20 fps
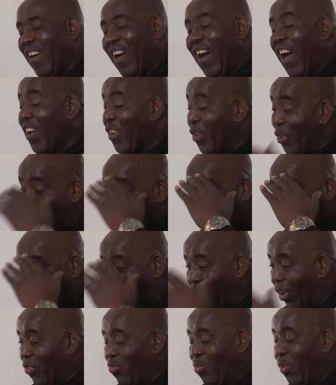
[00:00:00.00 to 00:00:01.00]
I couldn't
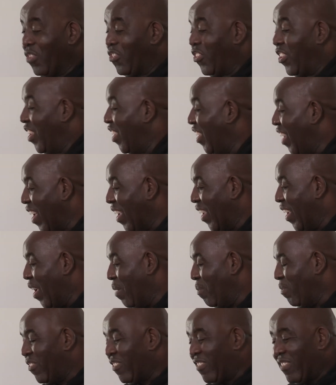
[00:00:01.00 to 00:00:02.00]
believe what I was watching in that
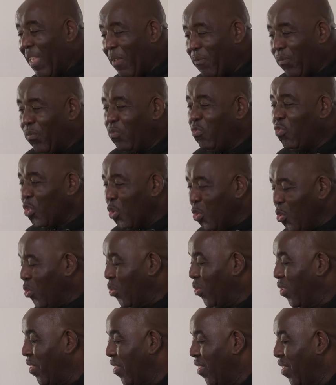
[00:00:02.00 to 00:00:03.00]
game. 7-2. Yeah.